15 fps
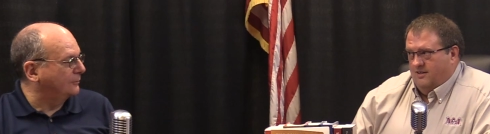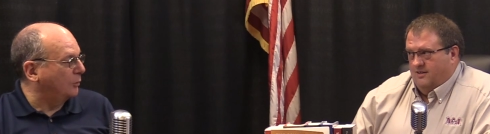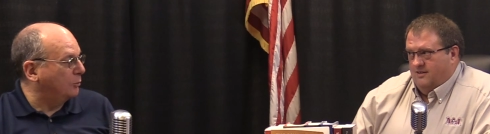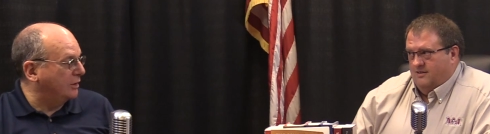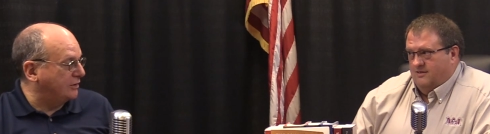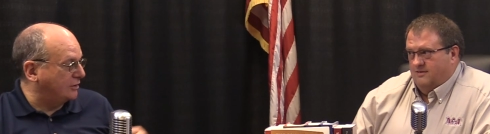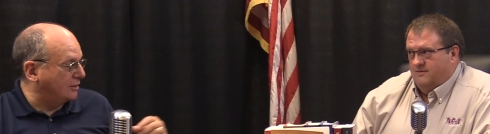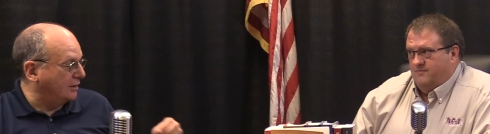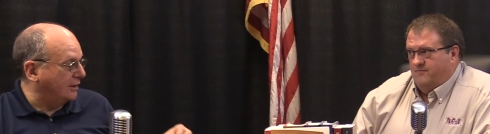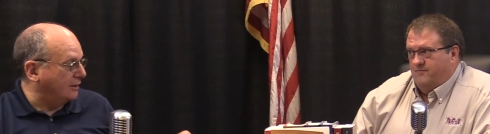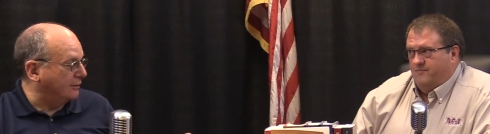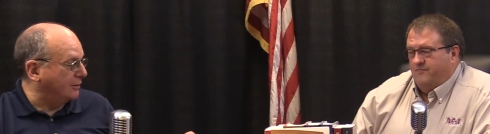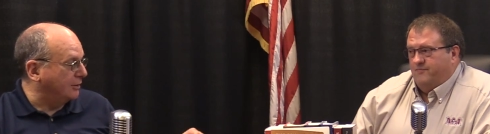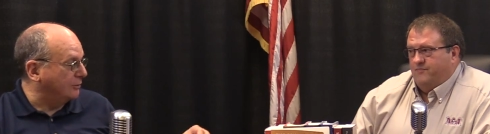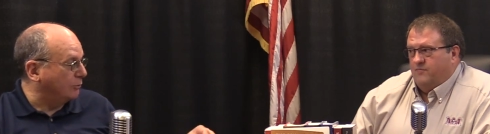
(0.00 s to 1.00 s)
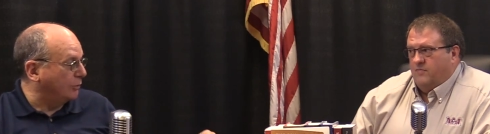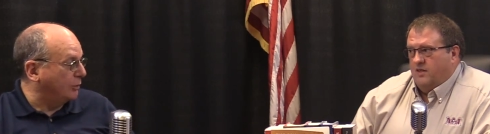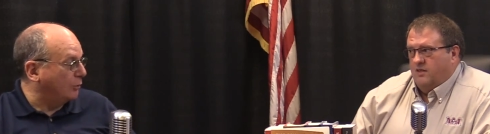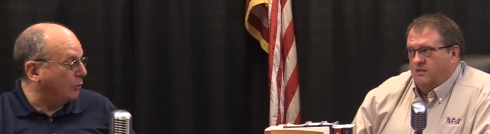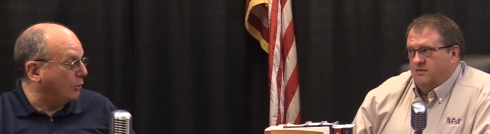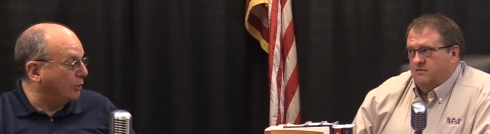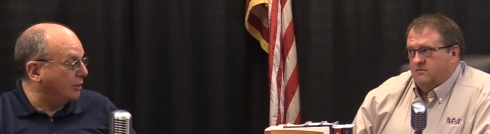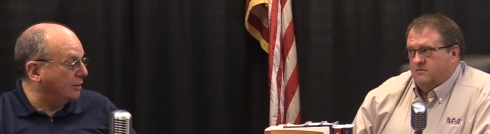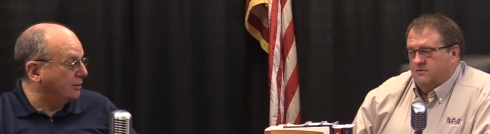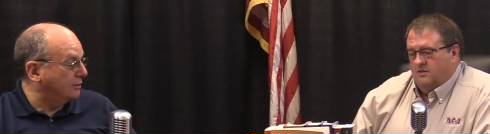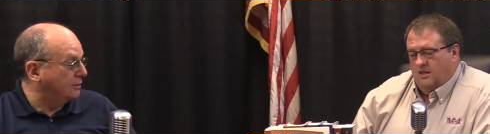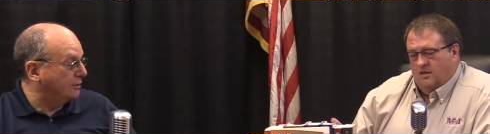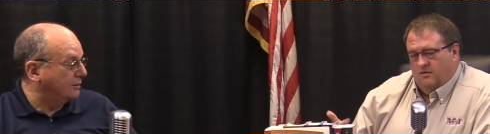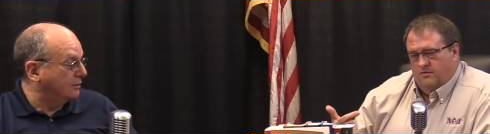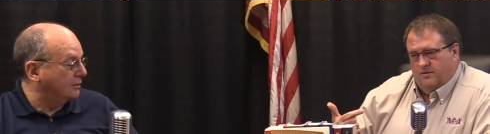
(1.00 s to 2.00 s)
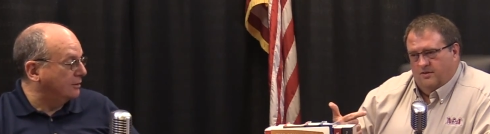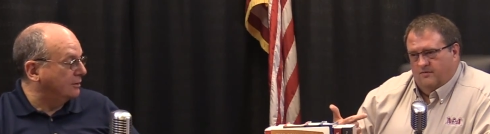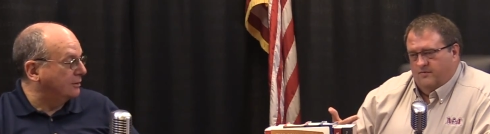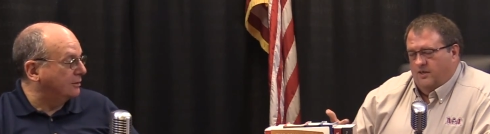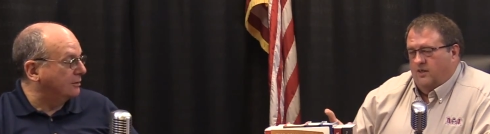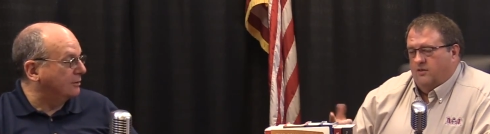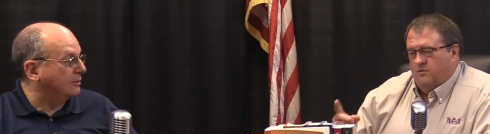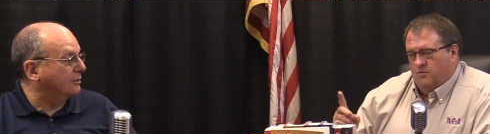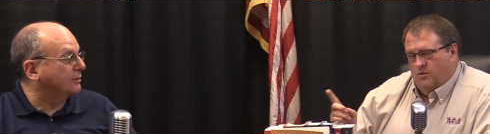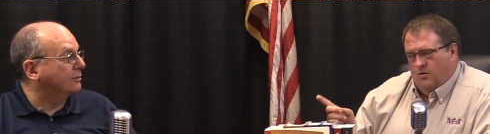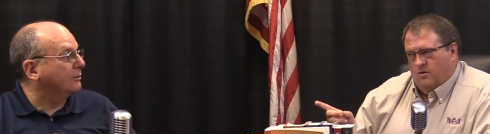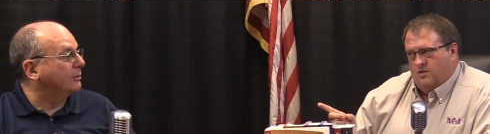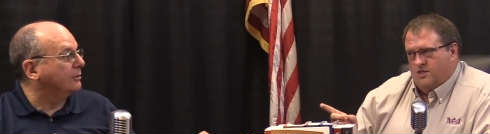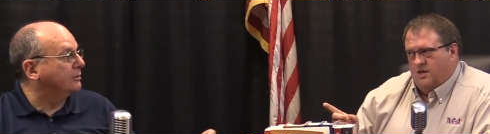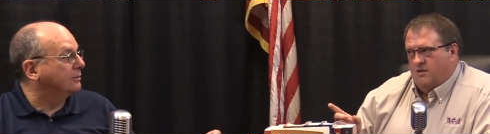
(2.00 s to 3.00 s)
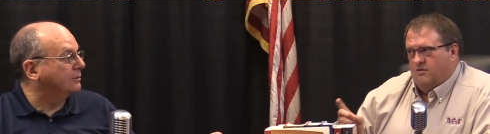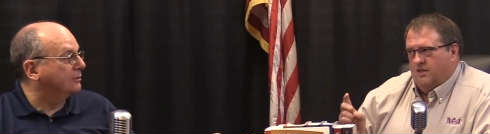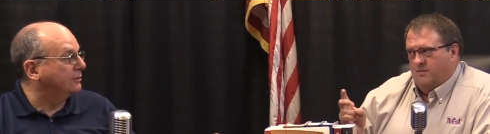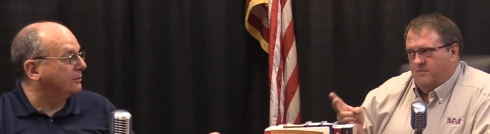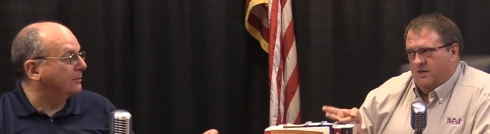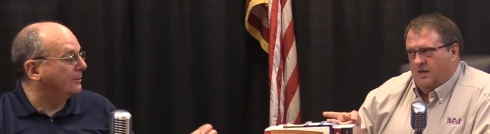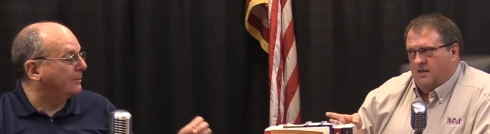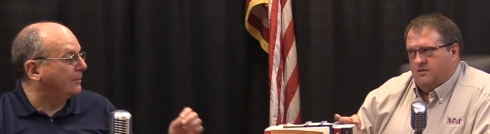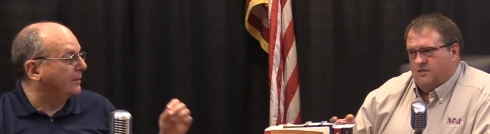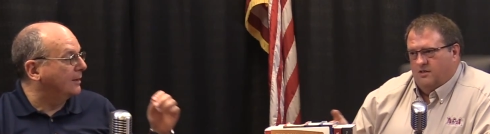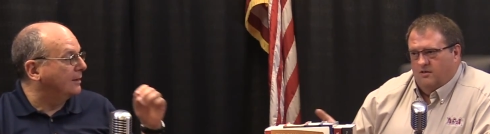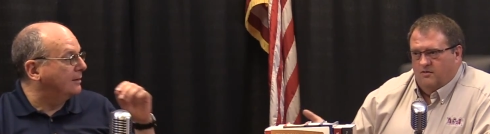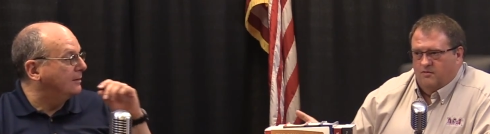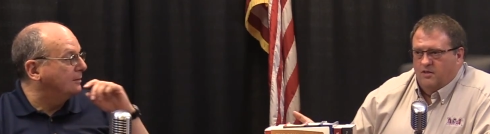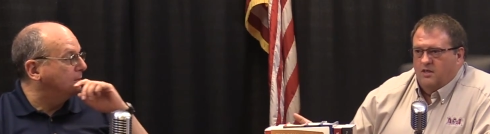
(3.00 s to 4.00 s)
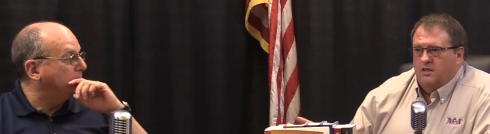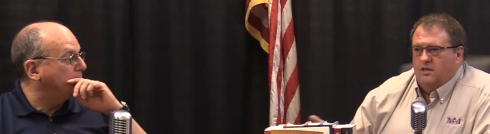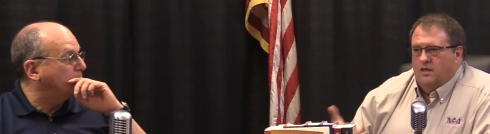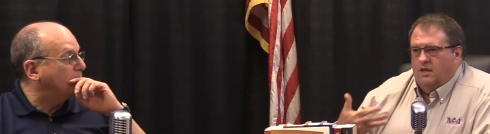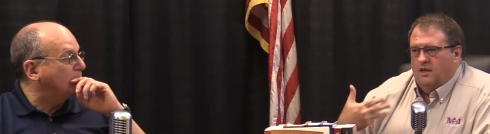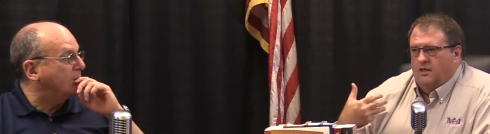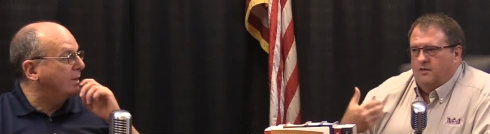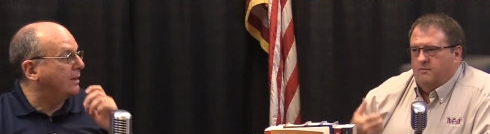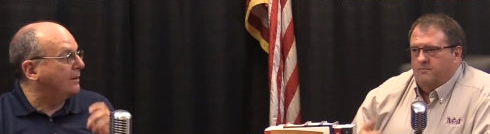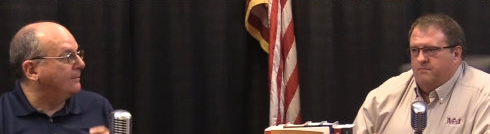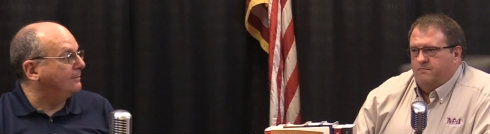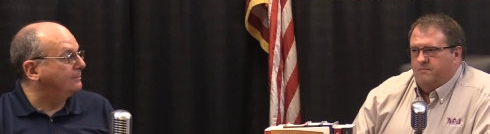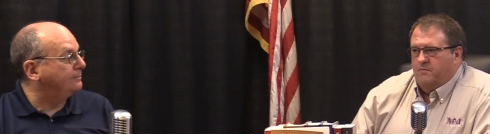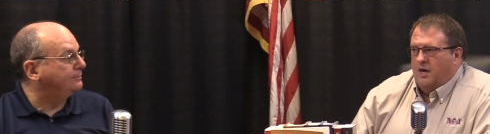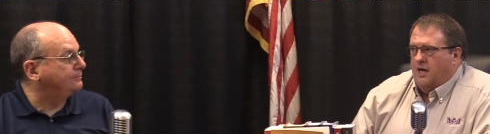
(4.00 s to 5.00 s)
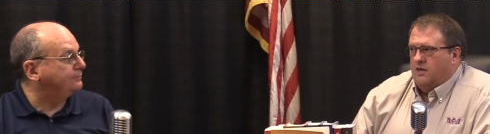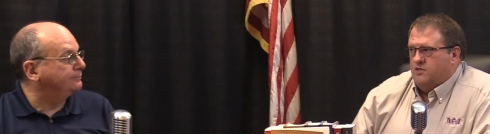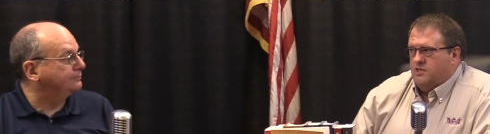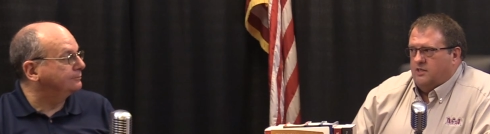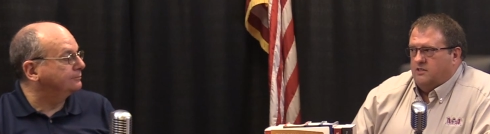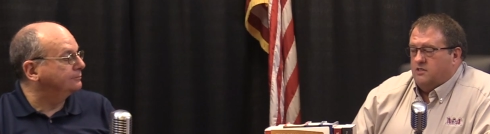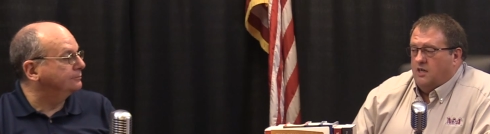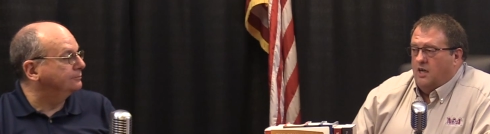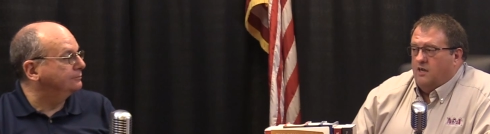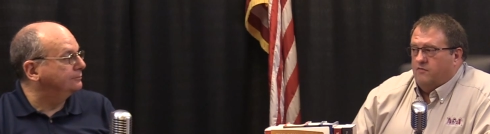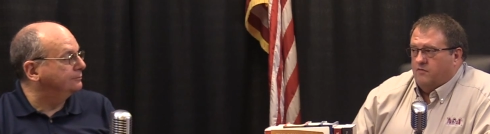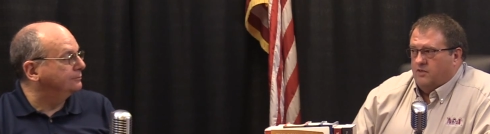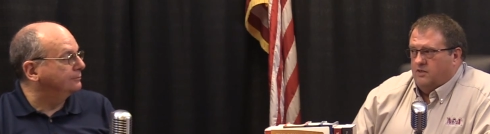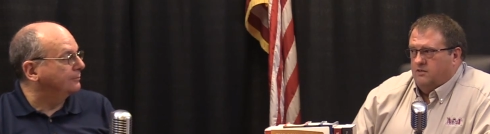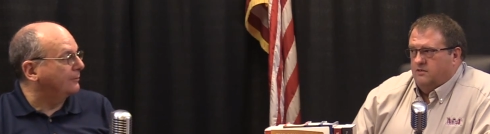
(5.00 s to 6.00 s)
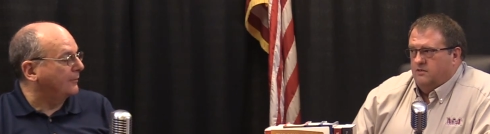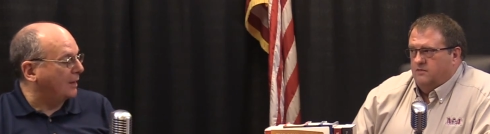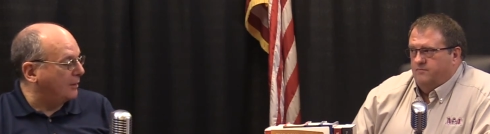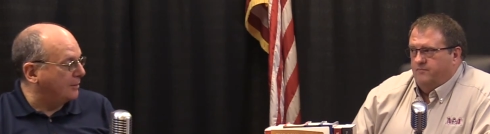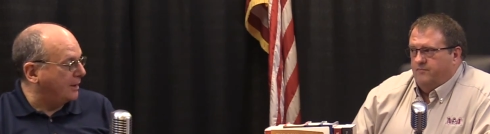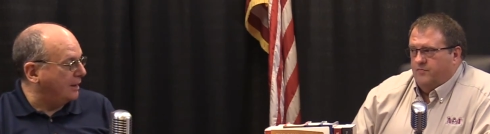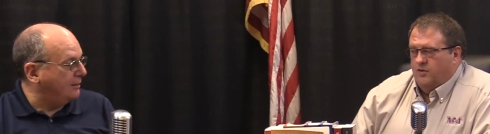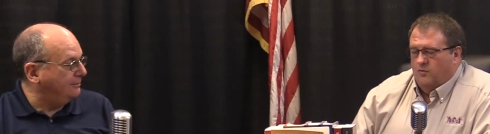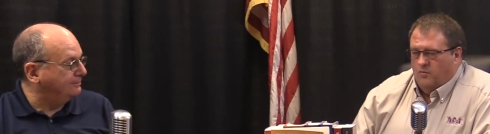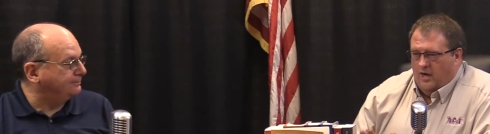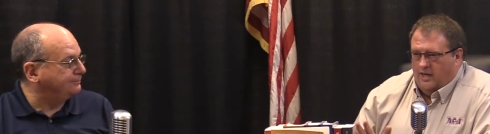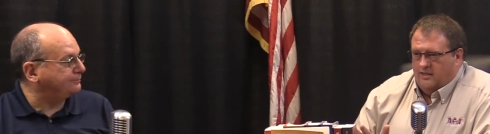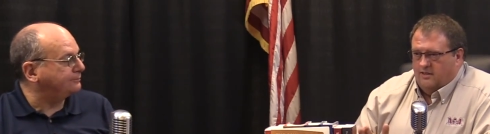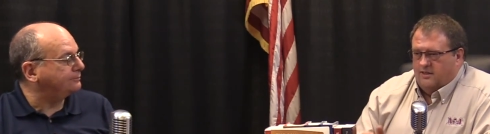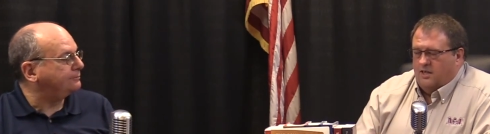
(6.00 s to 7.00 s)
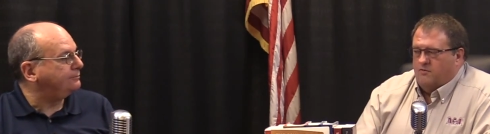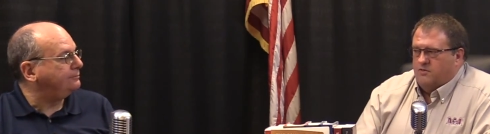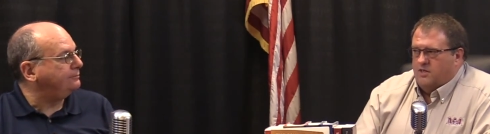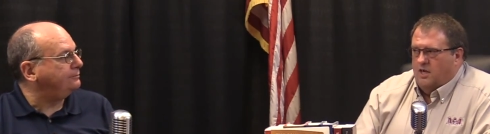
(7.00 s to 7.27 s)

Speaker 1: Which legal? With the war?
Speaker 2: No, the, well, the war certainly, but also uh, abolishing slavery. Okay. The way that they were